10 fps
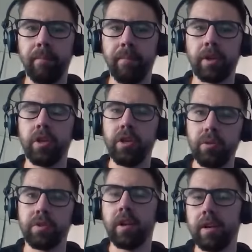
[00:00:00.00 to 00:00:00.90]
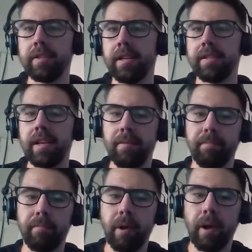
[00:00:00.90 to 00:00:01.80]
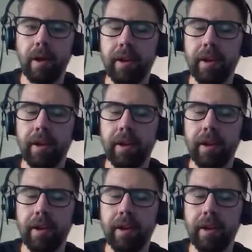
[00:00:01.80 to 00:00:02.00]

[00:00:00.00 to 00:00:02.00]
that can utilize that same uh,